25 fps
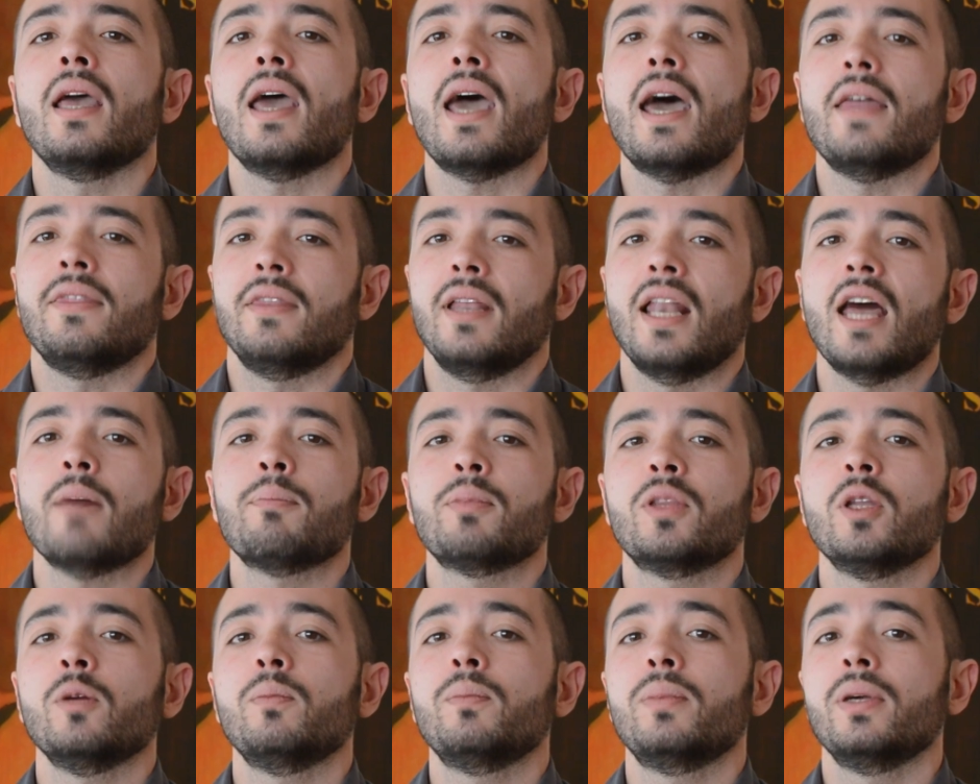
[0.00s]
And the
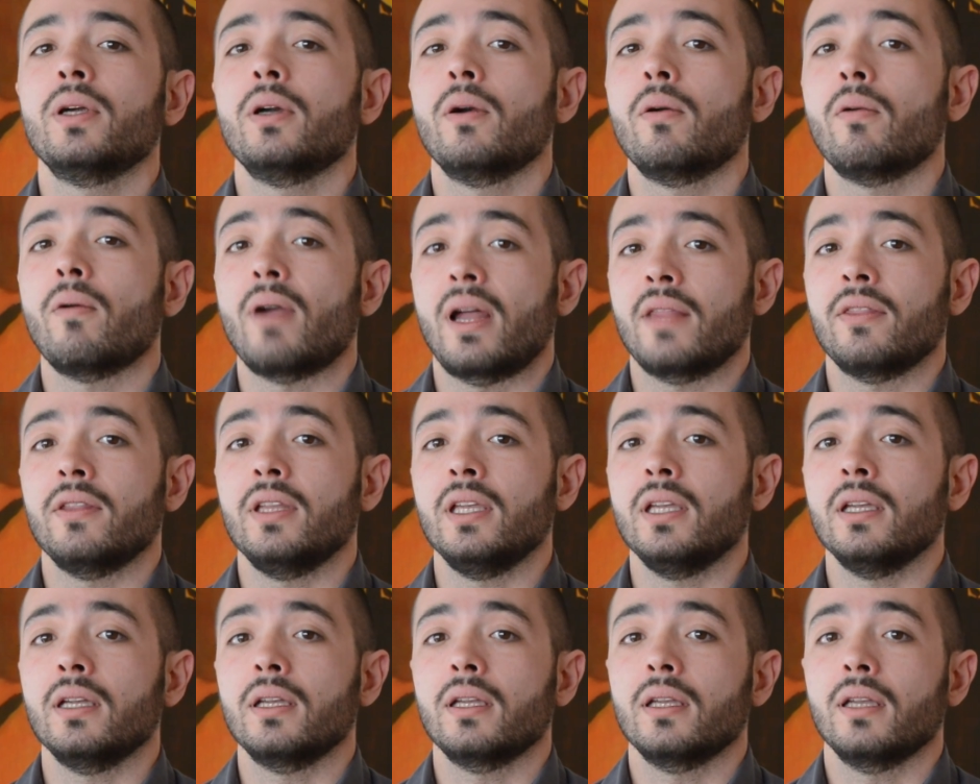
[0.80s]
laptop
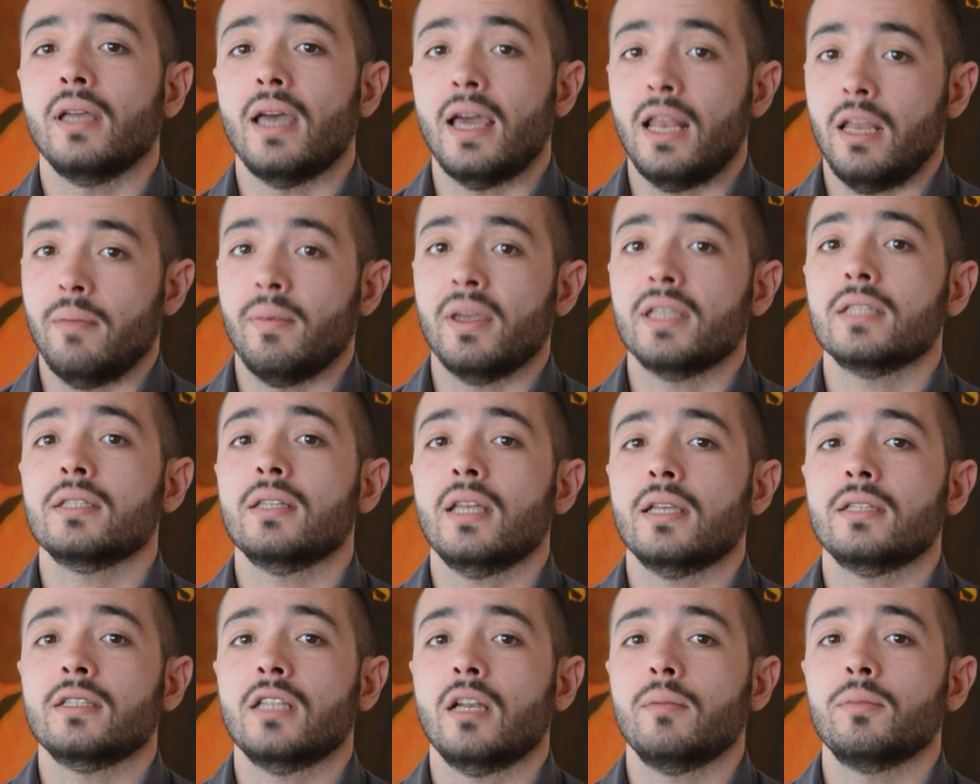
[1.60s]
running L M S
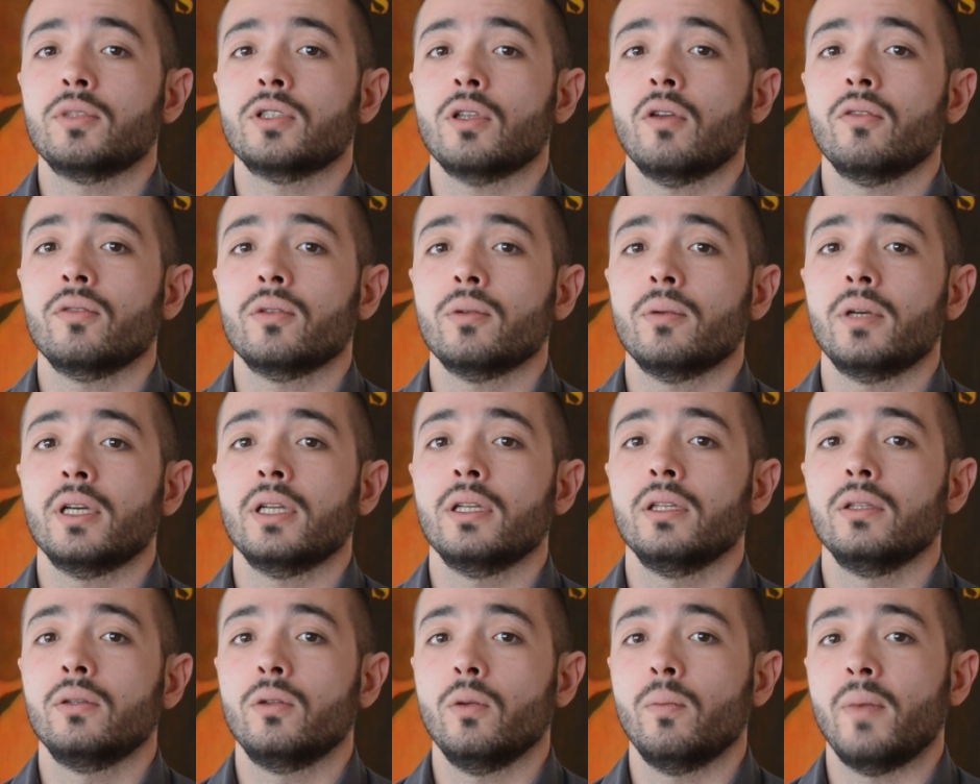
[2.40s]
TestLab software
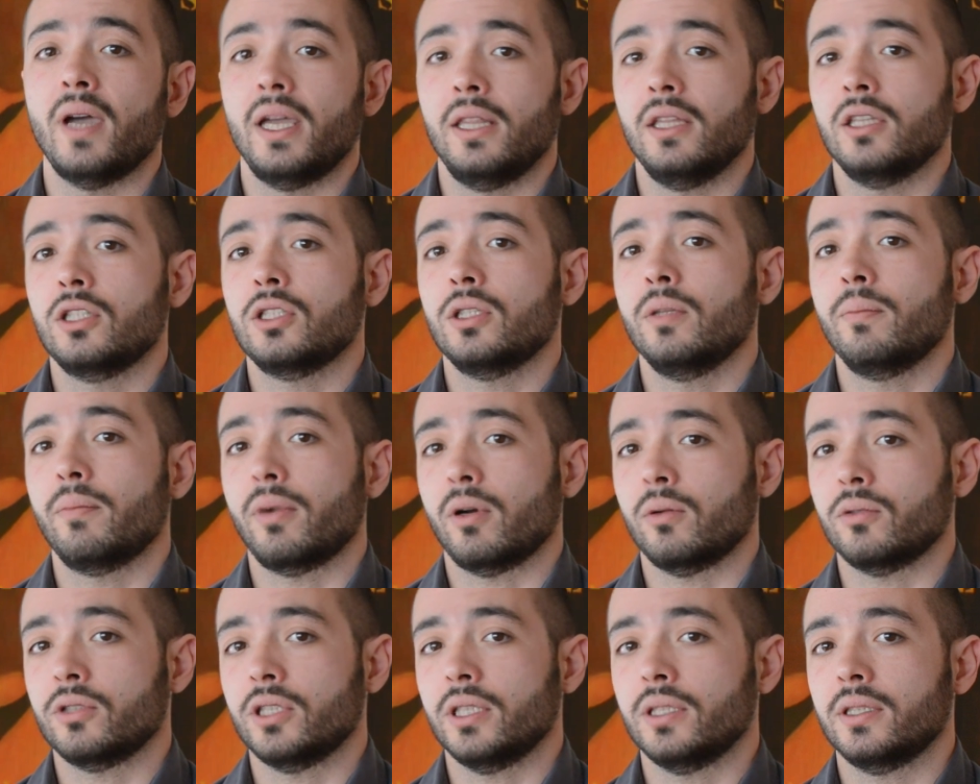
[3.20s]
to manage the
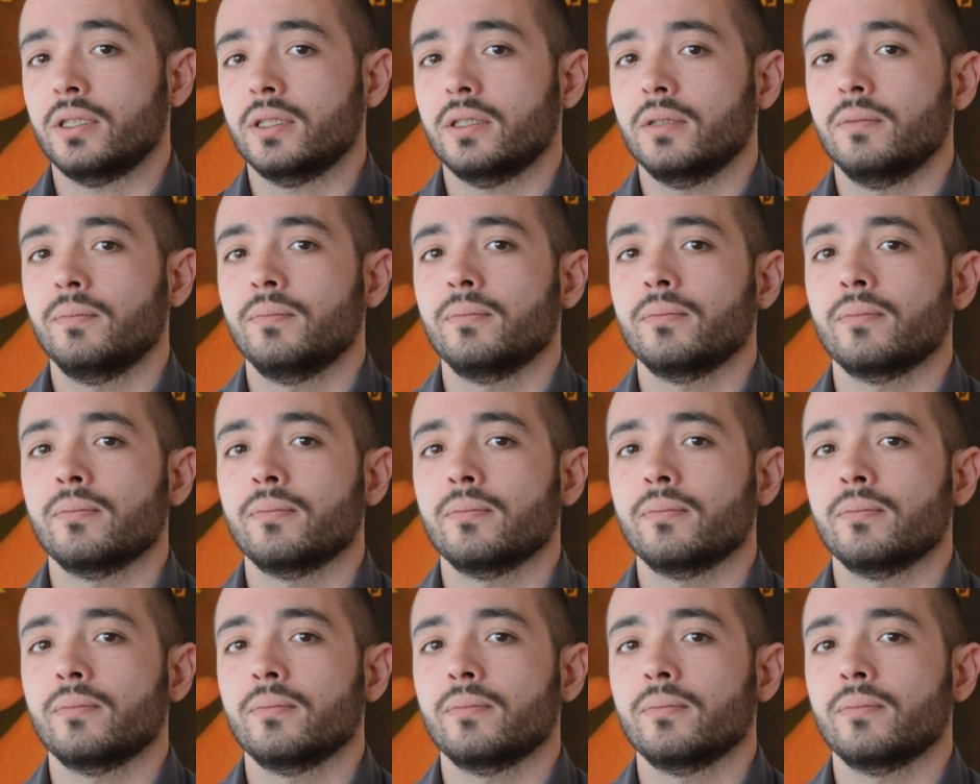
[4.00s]
process.